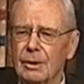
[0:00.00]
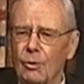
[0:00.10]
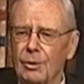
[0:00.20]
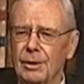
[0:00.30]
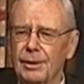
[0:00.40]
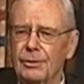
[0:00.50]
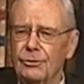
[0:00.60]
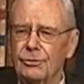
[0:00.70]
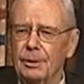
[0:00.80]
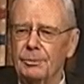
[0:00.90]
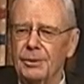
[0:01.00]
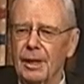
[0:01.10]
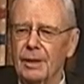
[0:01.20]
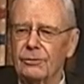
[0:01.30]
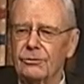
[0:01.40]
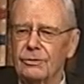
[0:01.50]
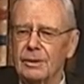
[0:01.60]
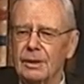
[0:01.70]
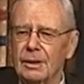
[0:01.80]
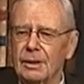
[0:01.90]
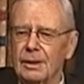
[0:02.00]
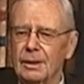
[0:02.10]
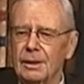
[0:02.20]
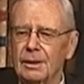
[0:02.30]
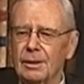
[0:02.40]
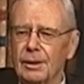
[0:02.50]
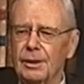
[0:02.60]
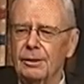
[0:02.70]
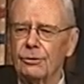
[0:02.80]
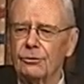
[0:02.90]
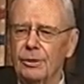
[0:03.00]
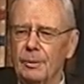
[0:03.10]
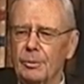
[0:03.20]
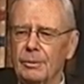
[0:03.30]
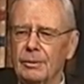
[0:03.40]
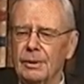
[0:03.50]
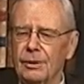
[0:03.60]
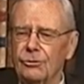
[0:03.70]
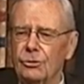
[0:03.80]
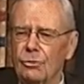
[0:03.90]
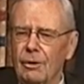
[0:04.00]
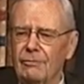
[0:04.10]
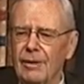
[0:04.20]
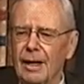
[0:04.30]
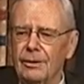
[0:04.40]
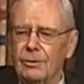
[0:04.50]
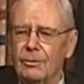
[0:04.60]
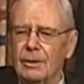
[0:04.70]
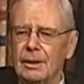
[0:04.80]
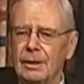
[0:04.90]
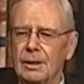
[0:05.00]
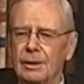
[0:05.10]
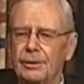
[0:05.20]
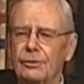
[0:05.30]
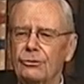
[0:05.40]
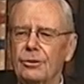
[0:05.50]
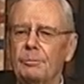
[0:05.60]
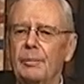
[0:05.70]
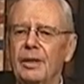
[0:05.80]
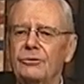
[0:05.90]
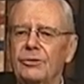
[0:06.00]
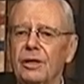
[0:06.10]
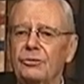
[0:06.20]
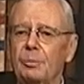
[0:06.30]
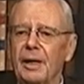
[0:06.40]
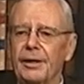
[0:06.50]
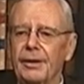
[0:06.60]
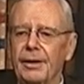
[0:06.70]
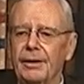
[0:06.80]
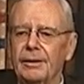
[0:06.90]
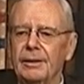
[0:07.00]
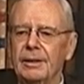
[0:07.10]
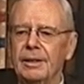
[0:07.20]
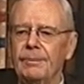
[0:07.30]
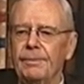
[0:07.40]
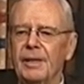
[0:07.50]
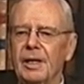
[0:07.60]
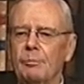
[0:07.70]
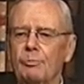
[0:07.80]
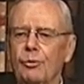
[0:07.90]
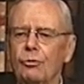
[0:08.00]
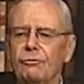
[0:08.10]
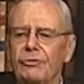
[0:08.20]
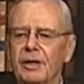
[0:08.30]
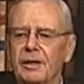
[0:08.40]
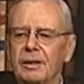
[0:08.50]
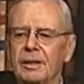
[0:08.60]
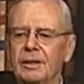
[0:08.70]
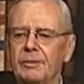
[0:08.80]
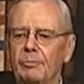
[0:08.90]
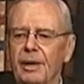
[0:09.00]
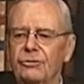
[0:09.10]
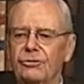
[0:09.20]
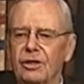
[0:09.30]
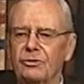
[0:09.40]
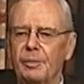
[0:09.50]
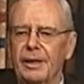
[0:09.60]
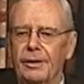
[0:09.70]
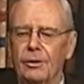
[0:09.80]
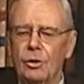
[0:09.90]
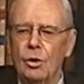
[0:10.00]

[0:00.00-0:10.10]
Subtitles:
What leadership does? Leadership is a core value. Leadership makes things better. Improving makes things better.